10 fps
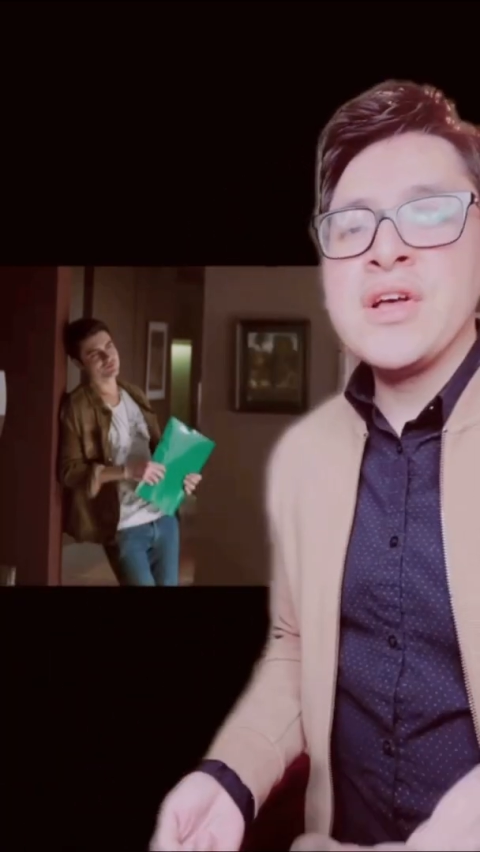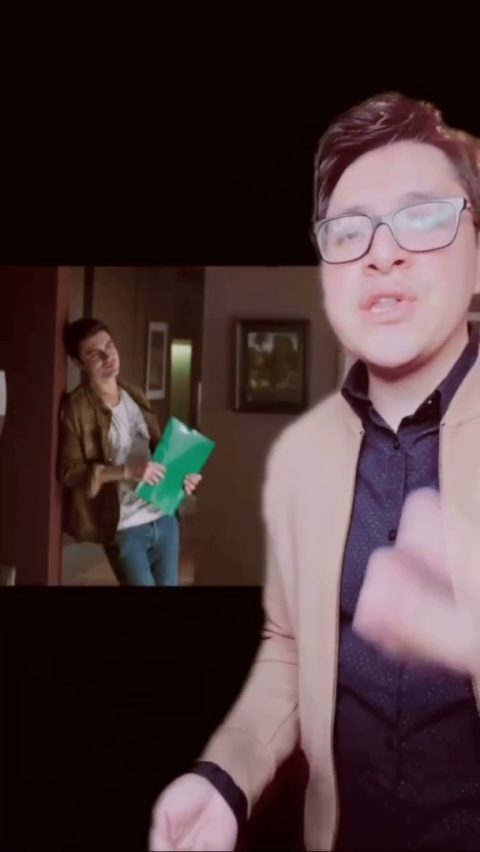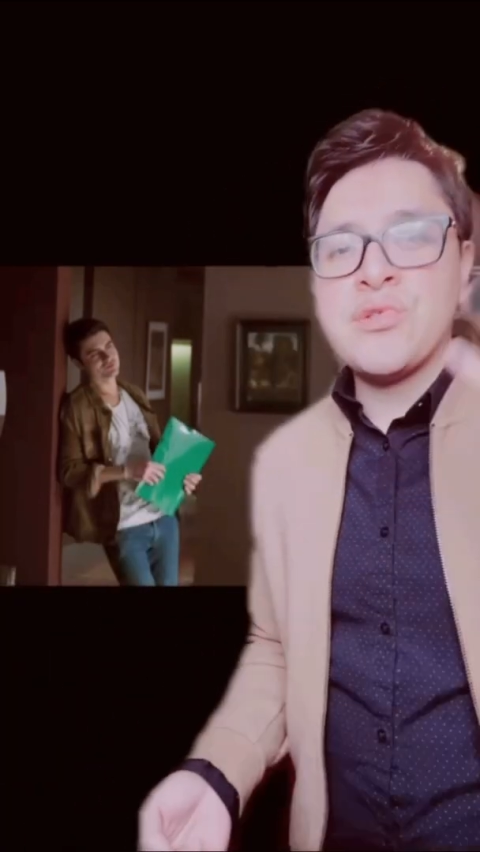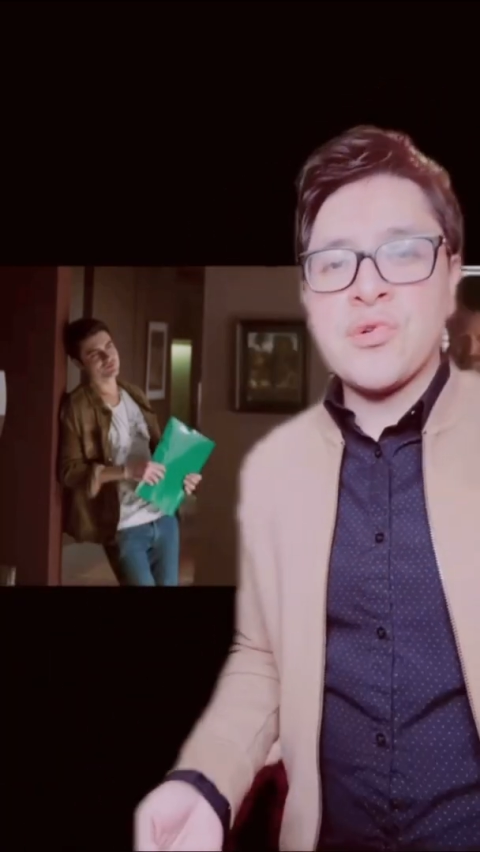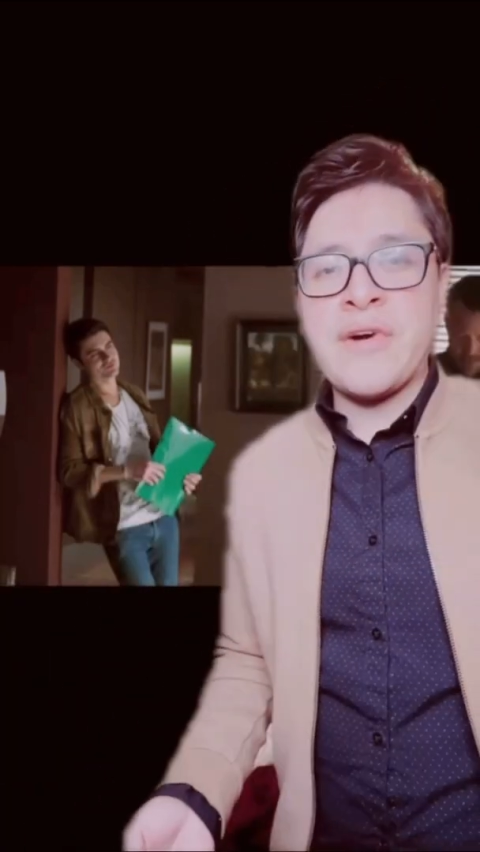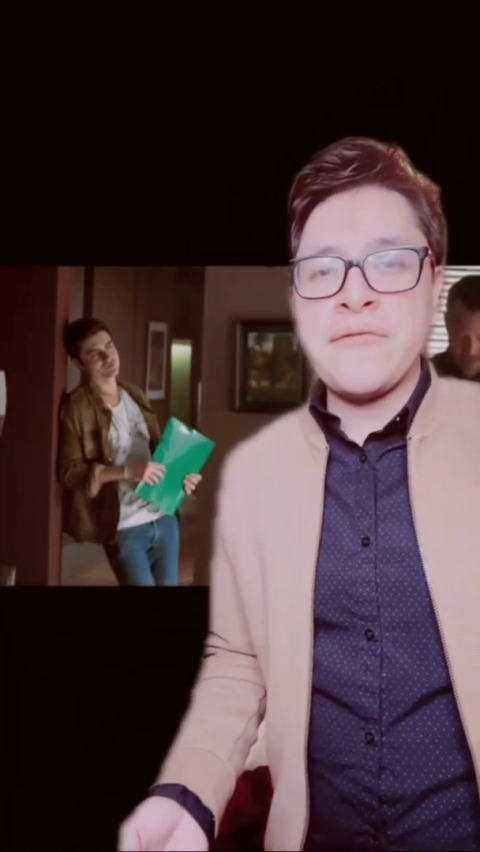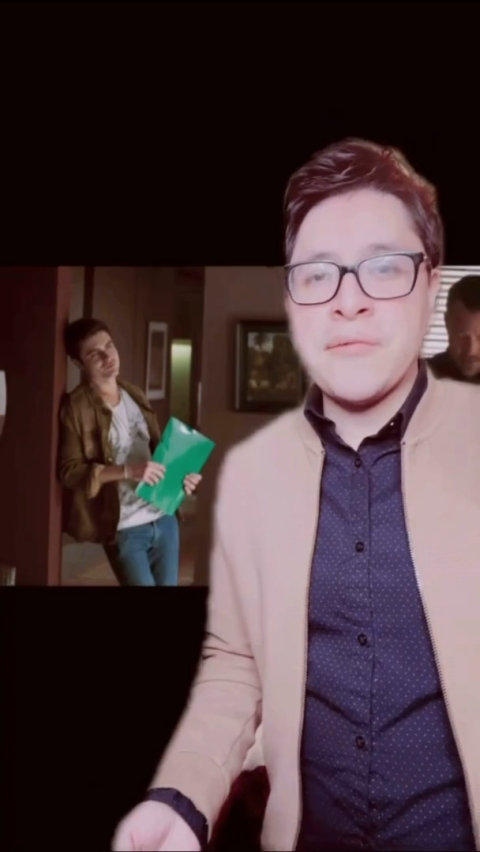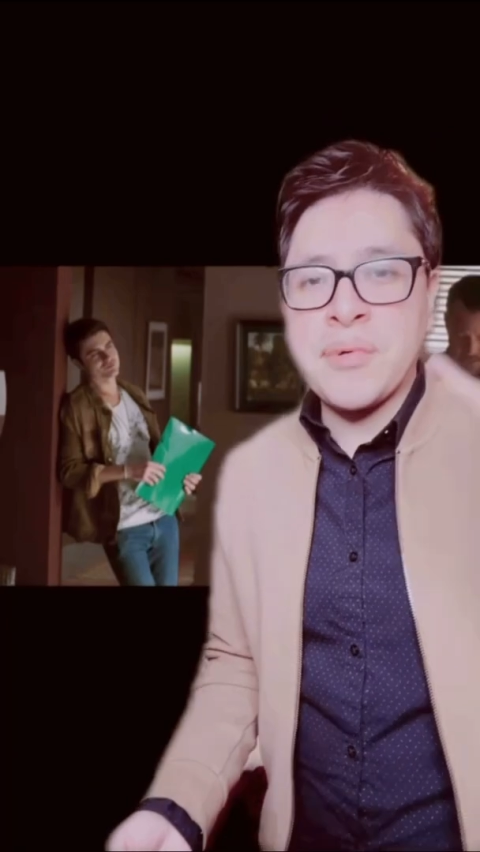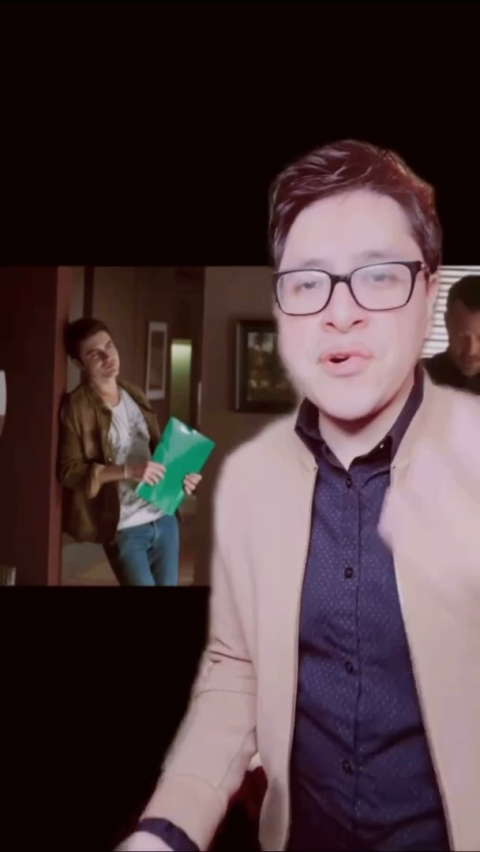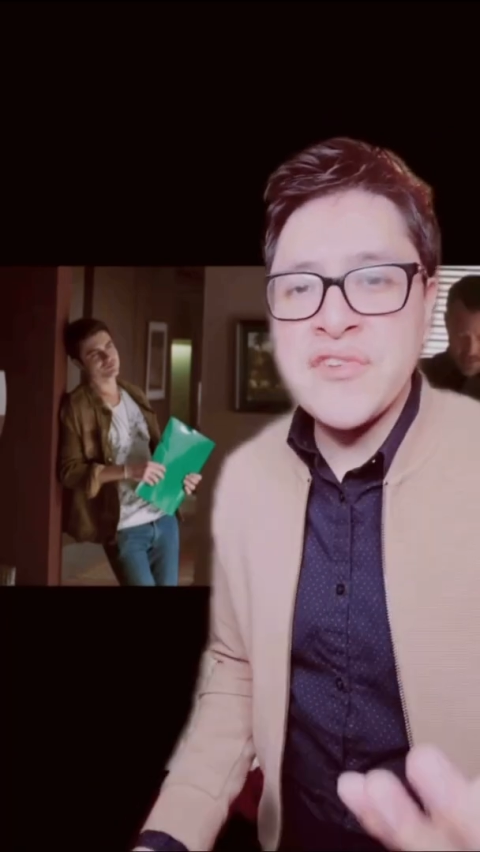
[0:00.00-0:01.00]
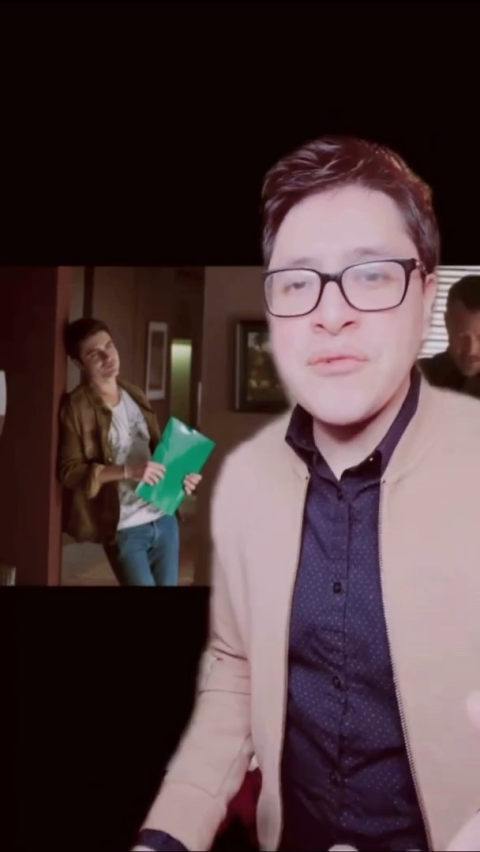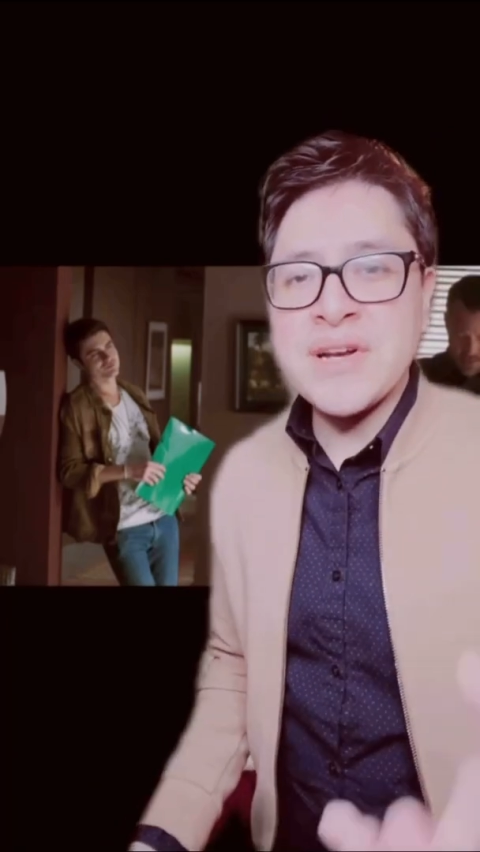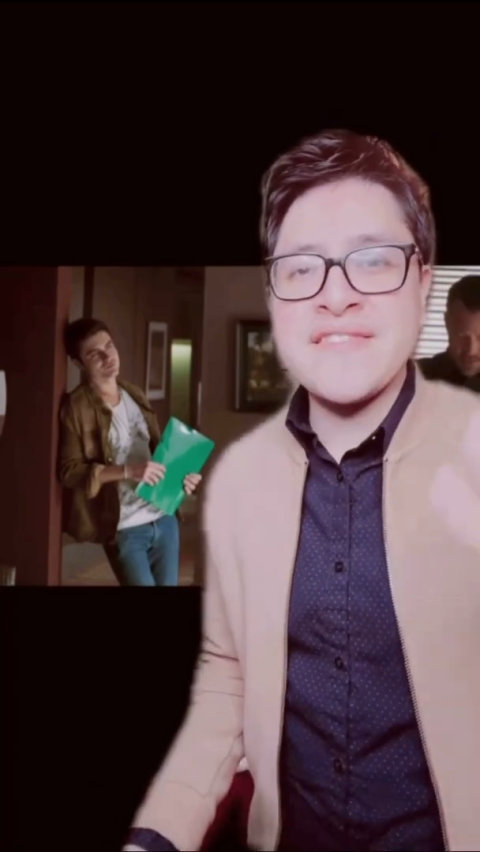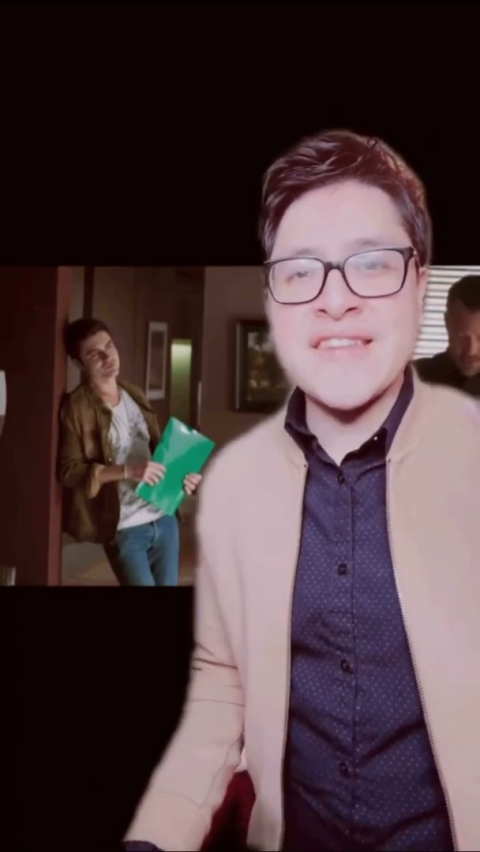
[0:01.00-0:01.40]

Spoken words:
to the rightful person when it's